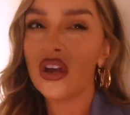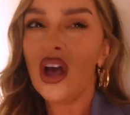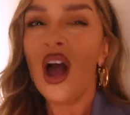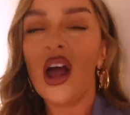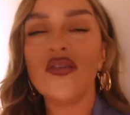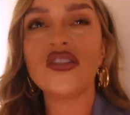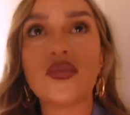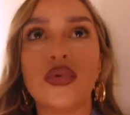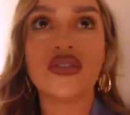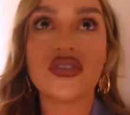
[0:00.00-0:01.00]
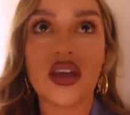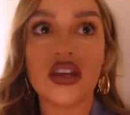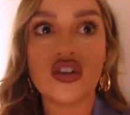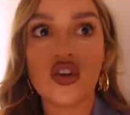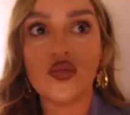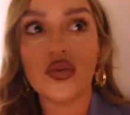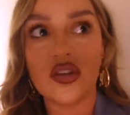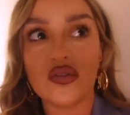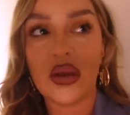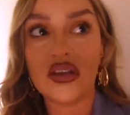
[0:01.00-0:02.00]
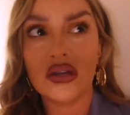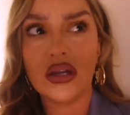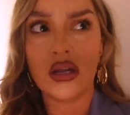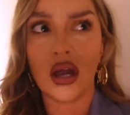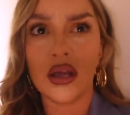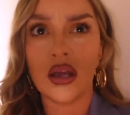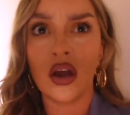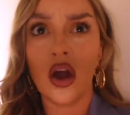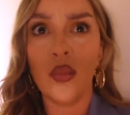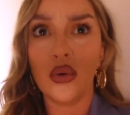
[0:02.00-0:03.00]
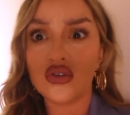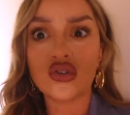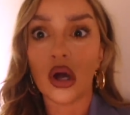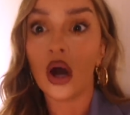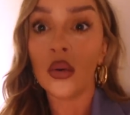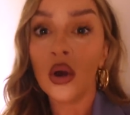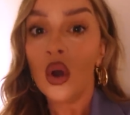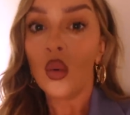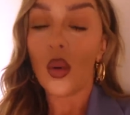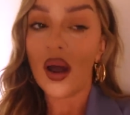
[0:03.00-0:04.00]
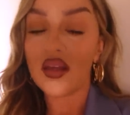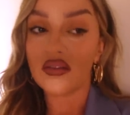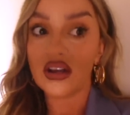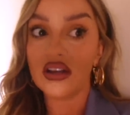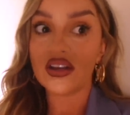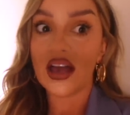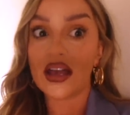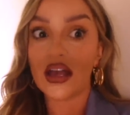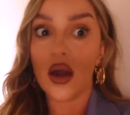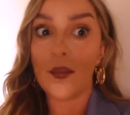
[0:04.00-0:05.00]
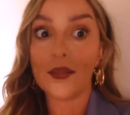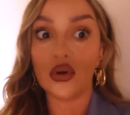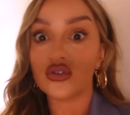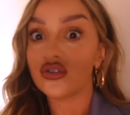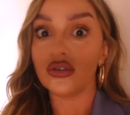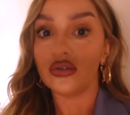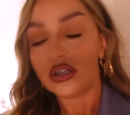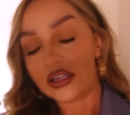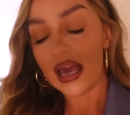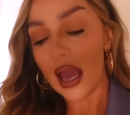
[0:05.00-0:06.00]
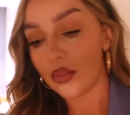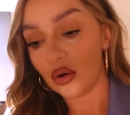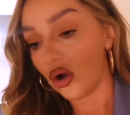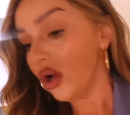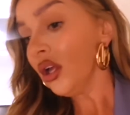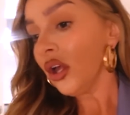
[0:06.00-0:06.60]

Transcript: I don't know if it's a bus station, but there's basically like a bus stop where there is a um, bus to the airport.